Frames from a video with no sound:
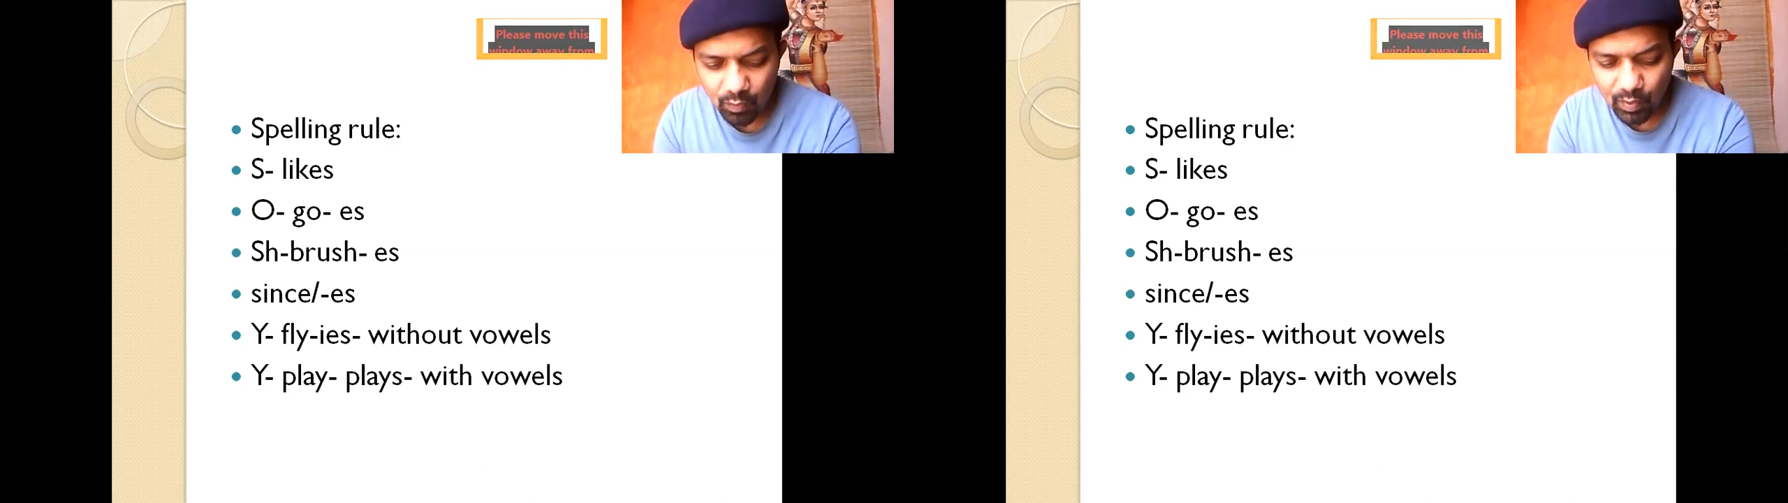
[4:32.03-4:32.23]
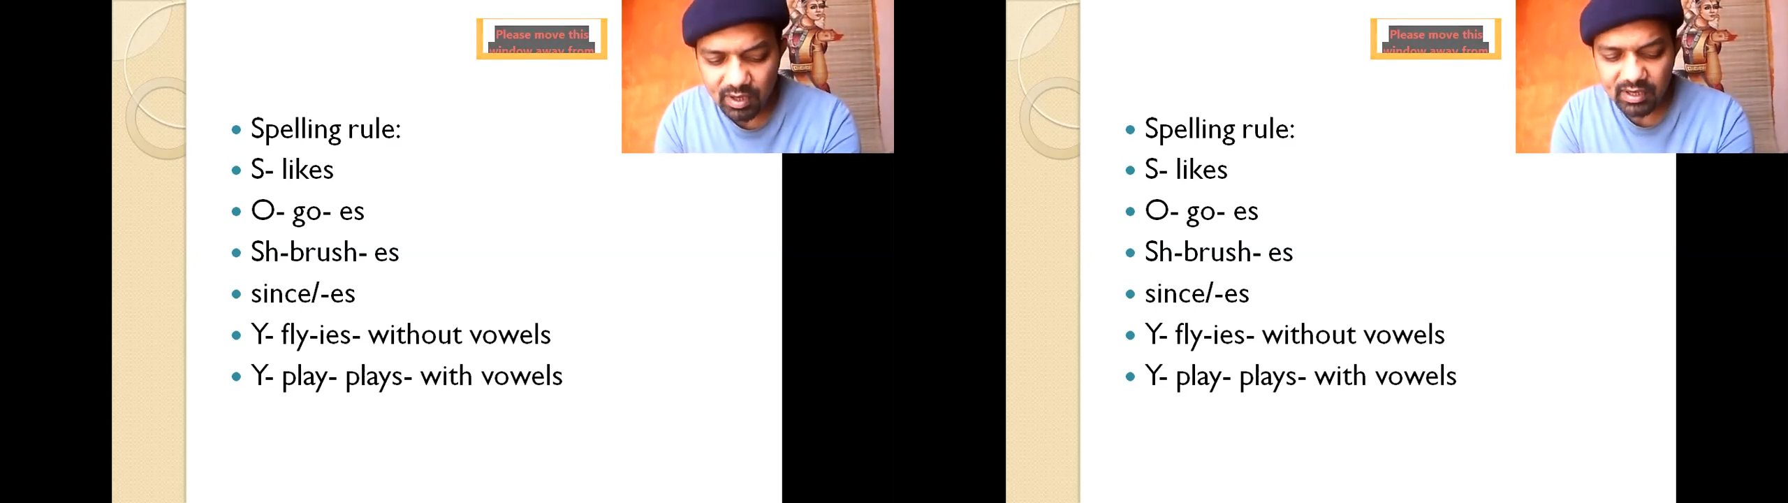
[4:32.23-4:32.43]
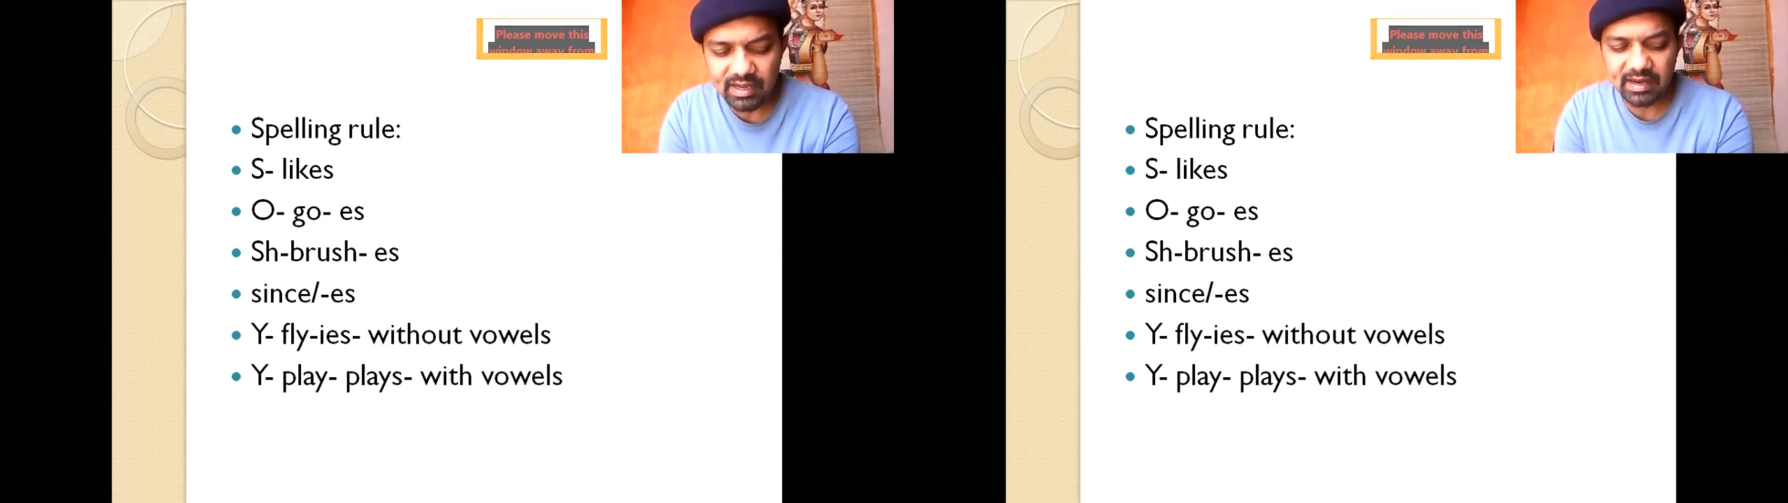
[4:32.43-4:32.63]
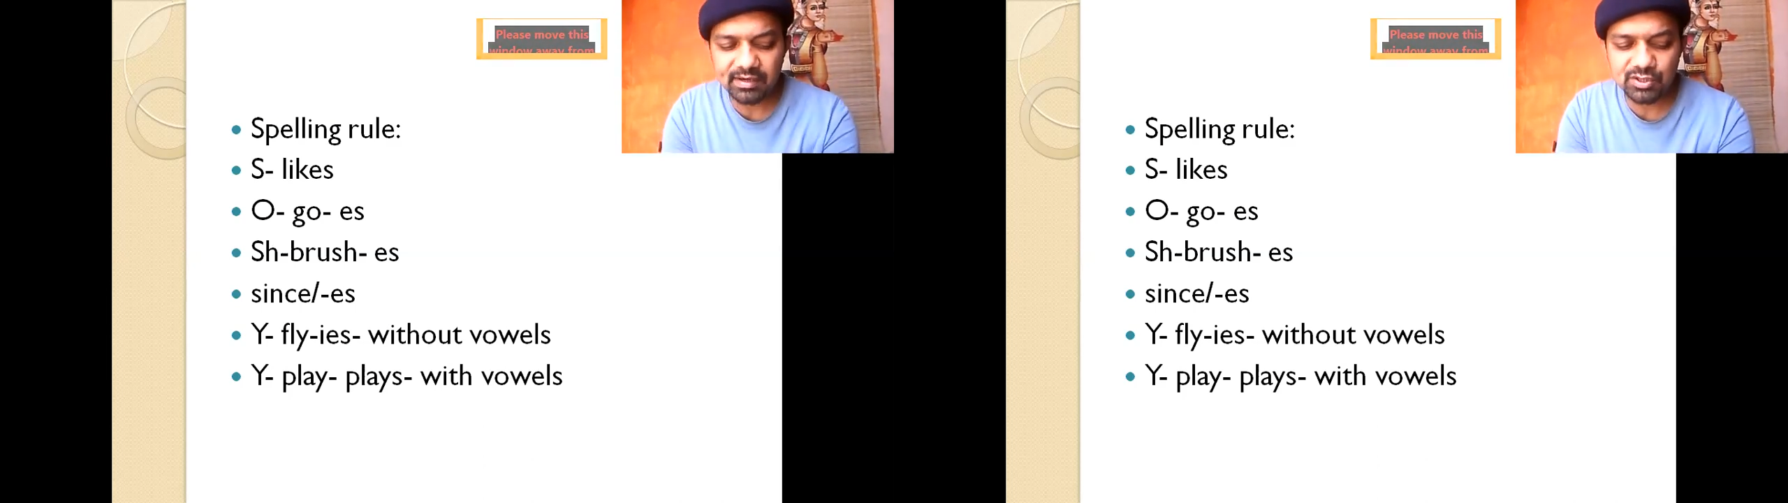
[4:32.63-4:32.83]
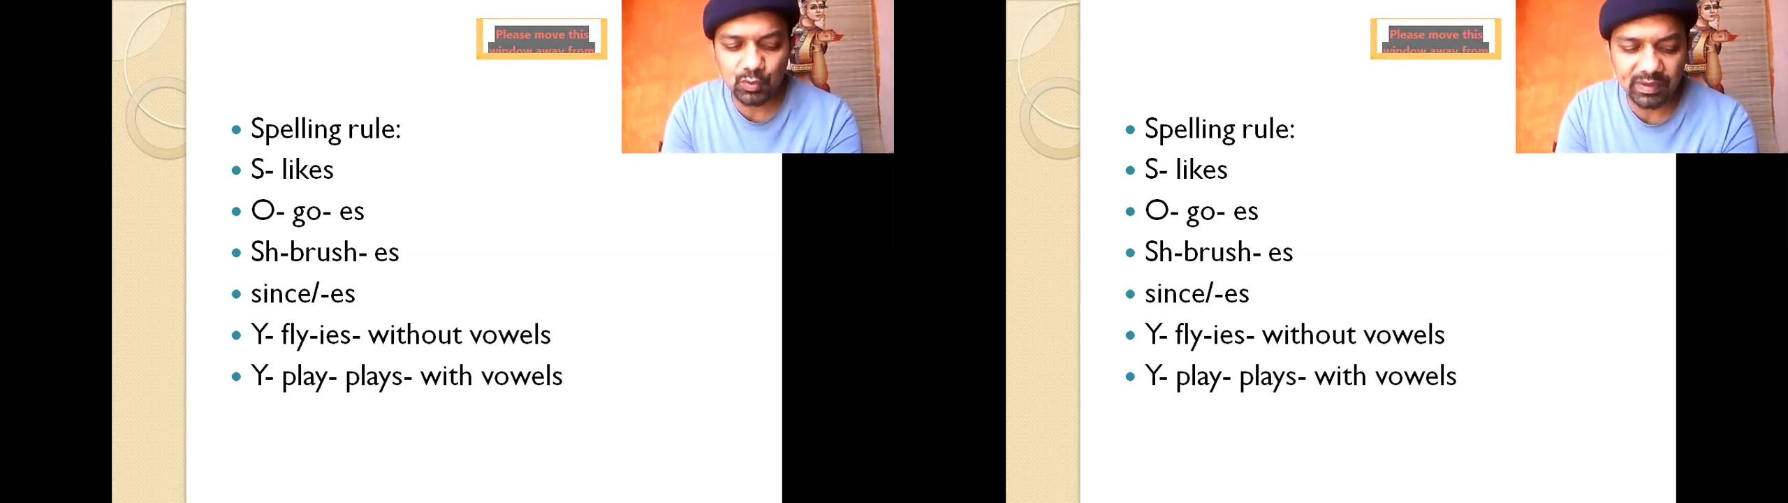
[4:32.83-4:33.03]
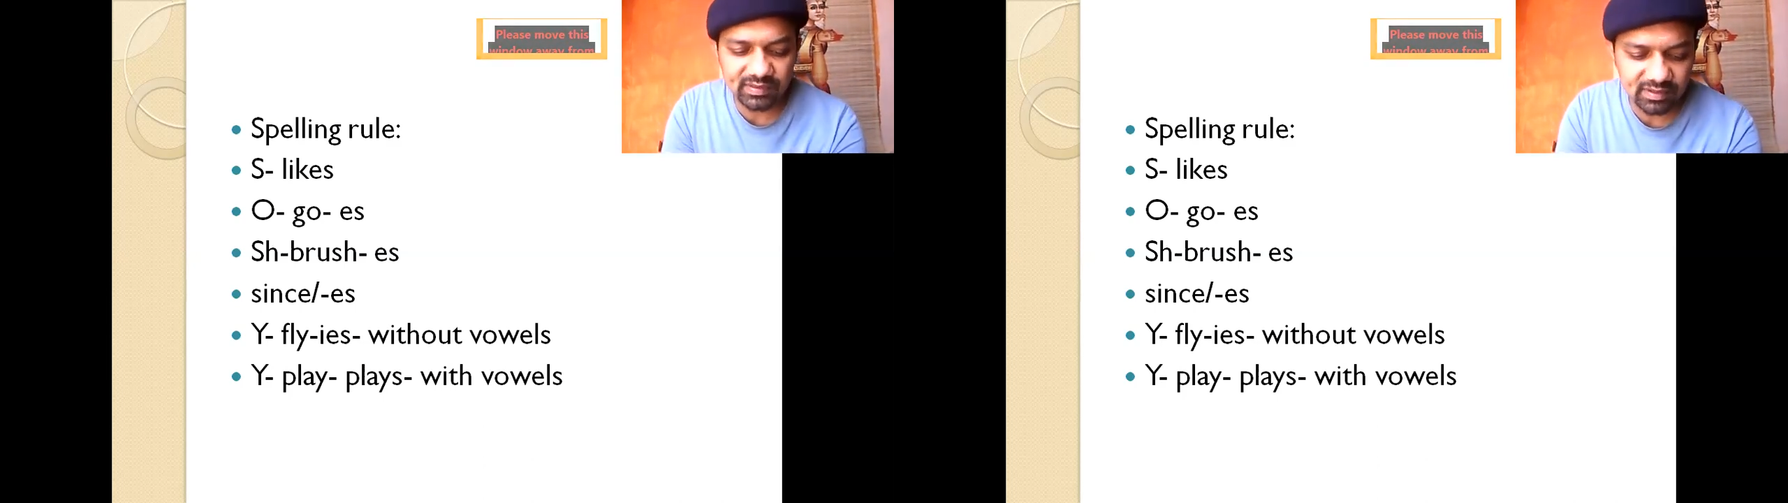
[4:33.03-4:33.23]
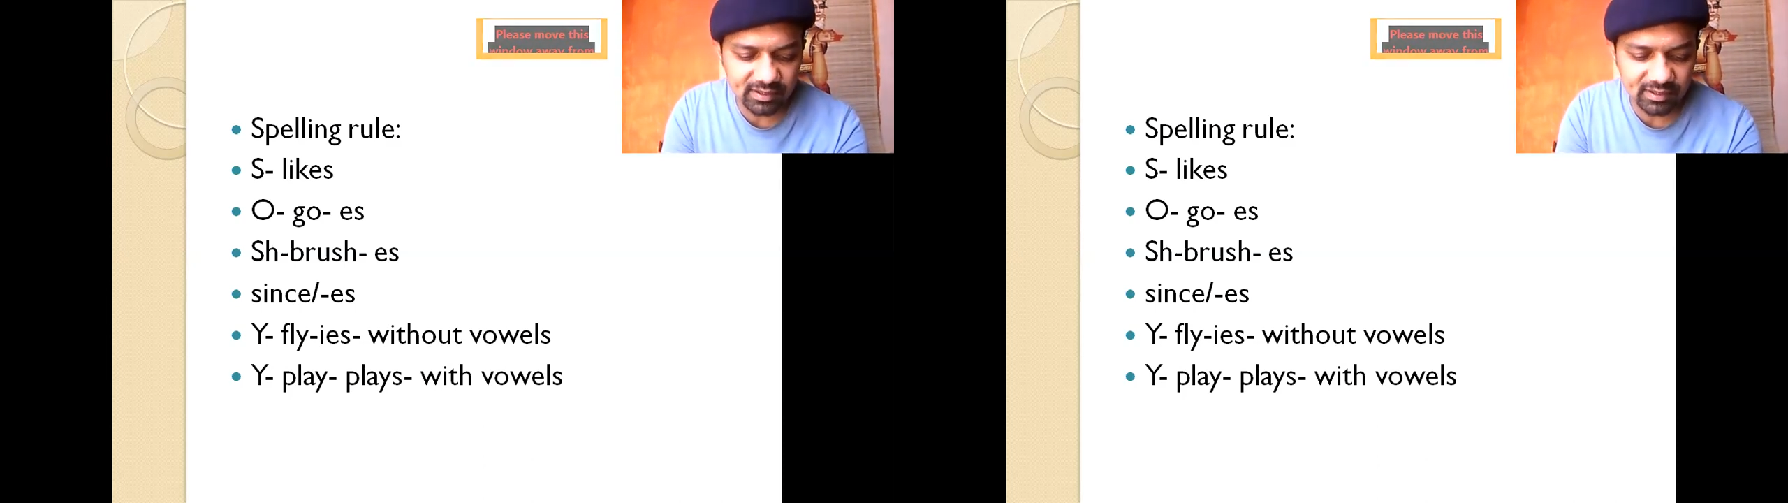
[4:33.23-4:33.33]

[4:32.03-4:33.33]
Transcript: word ends with